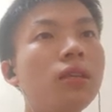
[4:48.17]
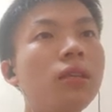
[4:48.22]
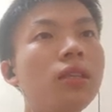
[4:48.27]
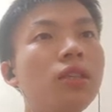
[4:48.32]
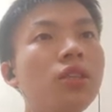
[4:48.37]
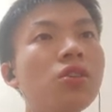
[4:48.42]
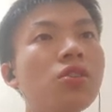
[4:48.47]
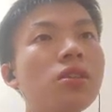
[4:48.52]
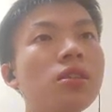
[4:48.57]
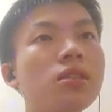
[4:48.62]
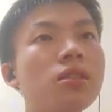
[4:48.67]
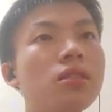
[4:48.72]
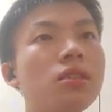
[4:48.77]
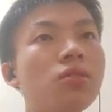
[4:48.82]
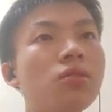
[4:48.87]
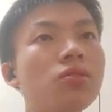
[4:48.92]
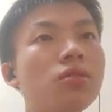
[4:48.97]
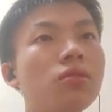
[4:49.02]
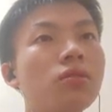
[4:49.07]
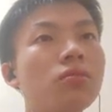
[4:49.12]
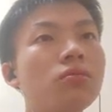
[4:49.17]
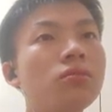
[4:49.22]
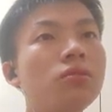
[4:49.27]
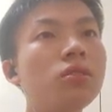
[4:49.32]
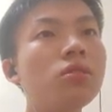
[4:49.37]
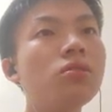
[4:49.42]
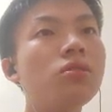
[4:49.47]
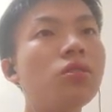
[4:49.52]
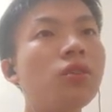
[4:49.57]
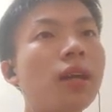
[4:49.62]
In here is 0, 0.
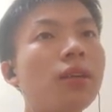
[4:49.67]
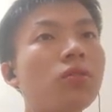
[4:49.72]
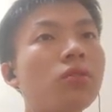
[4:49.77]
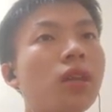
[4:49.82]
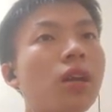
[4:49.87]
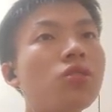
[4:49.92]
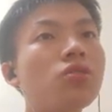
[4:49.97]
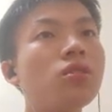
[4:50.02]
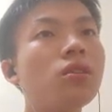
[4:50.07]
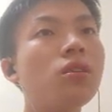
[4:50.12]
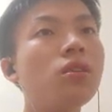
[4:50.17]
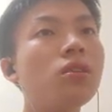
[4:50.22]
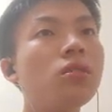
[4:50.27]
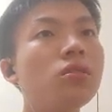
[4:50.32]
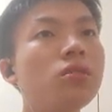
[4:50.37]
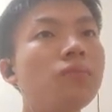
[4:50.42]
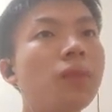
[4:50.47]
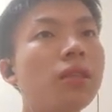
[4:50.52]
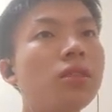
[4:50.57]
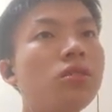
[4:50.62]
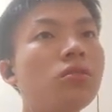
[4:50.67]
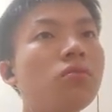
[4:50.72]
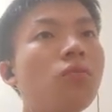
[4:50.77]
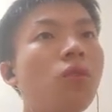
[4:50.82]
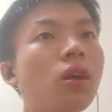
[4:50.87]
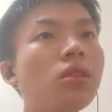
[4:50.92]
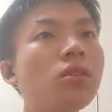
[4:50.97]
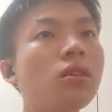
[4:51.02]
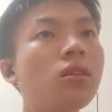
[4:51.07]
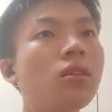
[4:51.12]
0, 0 I don't touch, but 0,
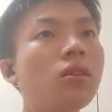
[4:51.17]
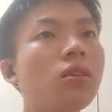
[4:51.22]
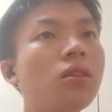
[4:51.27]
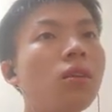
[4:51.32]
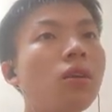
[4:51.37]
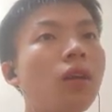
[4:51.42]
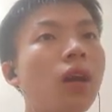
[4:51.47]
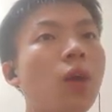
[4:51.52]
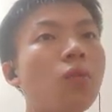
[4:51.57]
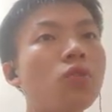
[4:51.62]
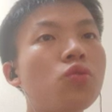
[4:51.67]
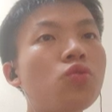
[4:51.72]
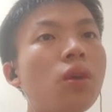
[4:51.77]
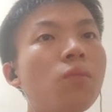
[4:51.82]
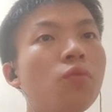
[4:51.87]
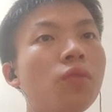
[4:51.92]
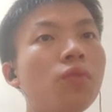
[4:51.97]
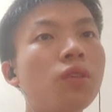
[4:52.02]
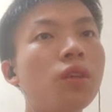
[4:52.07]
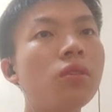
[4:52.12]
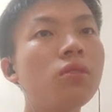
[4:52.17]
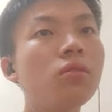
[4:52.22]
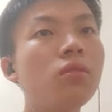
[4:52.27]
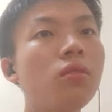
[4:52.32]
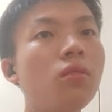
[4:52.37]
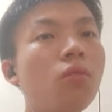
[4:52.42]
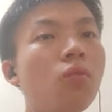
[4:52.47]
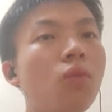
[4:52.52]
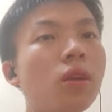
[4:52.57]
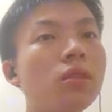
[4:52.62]
1 I will swap with the
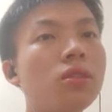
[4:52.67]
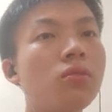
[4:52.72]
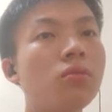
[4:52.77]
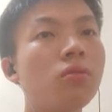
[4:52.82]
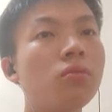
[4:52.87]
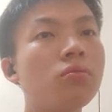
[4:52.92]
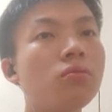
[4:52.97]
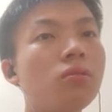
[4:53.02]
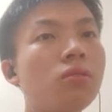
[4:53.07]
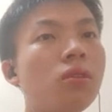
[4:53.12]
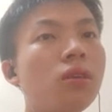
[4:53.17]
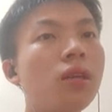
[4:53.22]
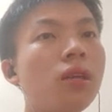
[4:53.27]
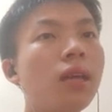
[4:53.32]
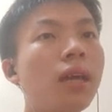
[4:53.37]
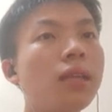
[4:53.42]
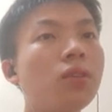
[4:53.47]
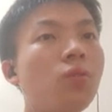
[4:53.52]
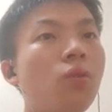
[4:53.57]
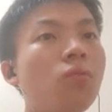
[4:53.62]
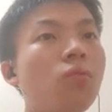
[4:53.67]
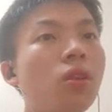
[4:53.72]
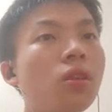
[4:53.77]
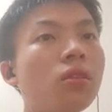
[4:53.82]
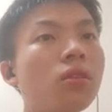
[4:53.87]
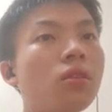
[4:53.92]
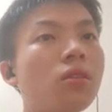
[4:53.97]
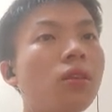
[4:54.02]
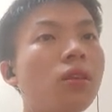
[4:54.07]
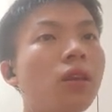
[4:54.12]
1, 0, and the 1,
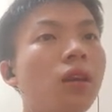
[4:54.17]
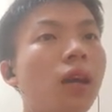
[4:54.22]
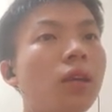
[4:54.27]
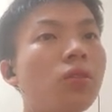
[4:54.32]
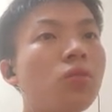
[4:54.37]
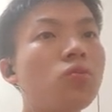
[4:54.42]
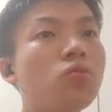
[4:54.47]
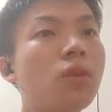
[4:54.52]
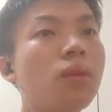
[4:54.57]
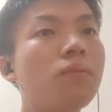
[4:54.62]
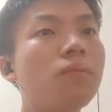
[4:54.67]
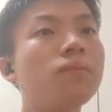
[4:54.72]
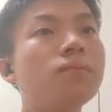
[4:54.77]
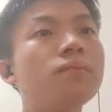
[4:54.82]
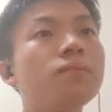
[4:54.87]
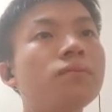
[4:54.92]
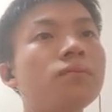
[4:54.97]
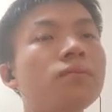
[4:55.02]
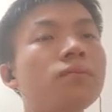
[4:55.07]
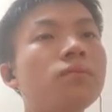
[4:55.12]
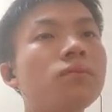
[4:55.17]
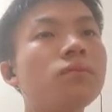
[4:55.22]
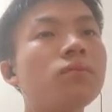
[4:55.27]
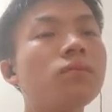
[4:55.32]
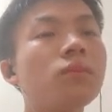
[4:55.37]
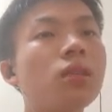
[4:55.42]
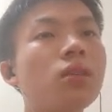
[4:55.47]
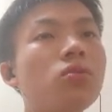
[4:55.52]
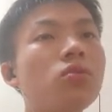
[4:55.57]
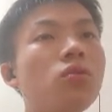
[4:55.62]
1 I don't sweep.
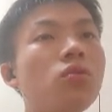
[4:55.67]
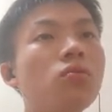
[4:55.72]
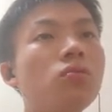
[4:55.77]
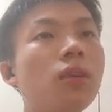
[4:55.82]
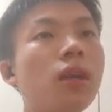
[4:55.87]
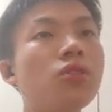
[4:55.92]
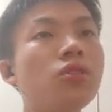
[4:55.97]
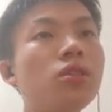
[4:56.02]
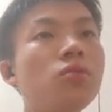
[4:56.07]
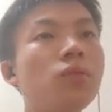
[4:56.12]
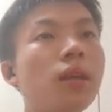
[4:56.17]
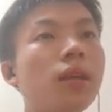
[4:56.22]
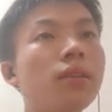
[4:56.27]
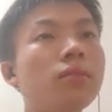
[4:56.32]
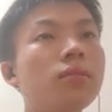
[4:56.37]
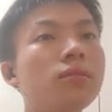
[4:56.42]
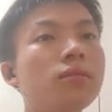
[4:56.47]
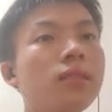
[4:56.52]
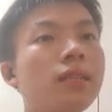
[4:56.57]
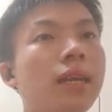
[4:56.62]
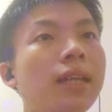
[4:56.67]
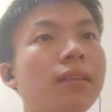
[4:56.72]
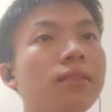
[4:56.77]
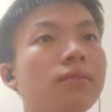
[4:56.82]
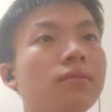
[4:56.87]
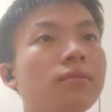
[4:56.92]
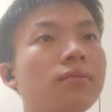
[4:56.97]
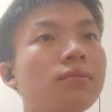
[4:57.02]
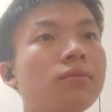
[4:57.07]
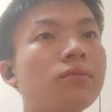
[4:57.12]
So actually you can get
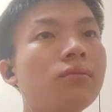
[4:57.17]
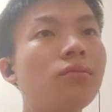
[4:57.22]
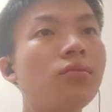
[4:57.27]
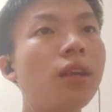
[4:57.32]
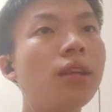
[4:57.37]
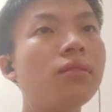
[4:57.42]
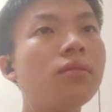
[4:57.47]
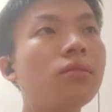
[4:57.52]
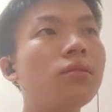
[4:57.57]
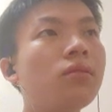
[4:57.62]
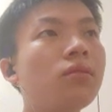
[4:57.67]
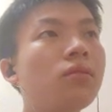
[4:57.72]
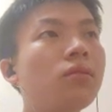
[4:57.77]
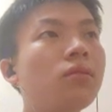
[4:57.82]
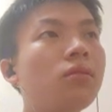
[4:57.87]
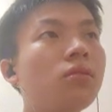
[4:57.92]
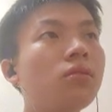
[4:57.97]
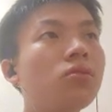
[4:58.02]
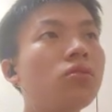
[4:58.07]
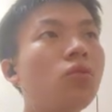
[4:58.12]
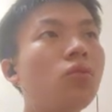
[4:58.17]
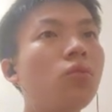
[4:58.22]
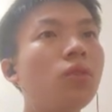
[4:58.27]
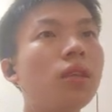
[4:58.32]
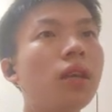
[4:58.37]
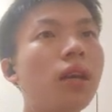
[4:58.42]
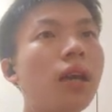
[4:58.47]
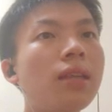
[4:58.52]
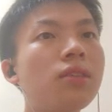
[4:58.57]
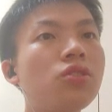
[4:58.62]
it right. So
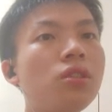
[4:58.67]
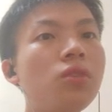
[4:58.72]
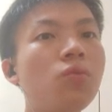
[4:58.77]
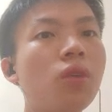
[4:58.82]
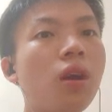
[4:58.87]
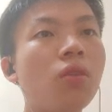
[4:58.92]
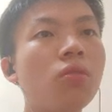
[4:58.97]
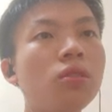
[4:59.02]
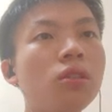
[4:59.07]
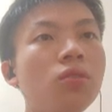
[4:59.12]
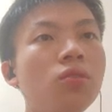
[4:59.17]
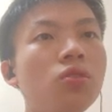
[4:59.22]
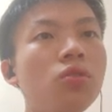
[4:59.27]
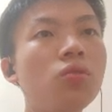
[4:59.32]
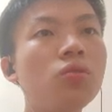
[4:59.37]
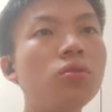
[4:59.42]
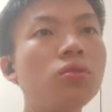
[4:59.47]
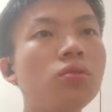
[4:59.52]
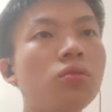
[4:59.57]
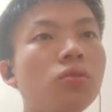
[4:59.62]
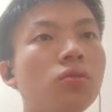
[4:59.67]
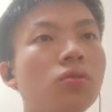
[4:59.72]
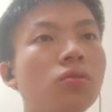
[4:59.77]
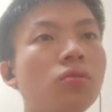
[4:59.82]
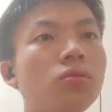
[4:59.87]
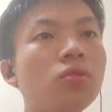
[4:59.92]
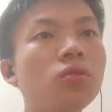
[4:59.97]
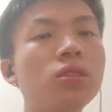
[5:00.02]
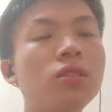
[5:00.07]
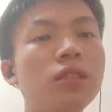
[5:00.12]
we already used to
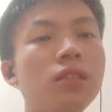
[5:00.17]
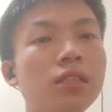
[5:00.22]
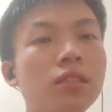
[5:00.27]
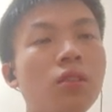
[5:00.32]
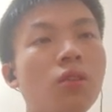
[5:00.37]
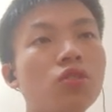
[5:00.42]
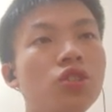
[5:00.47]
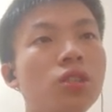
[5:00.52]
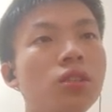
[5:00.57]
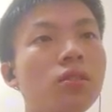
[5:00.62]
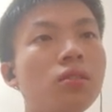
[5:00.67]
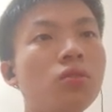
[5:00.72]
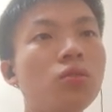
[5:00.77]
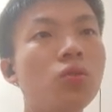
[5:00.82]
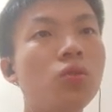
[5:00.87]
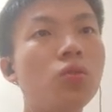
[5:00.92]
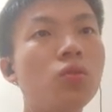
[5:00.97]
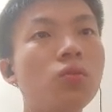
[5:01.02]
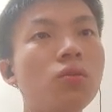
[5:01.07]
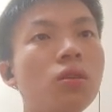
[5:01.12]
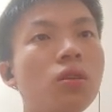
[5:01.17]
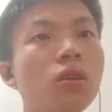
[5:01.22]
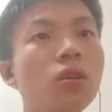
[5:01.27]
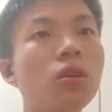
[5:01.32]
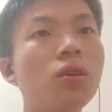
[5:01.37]
use this logic to do.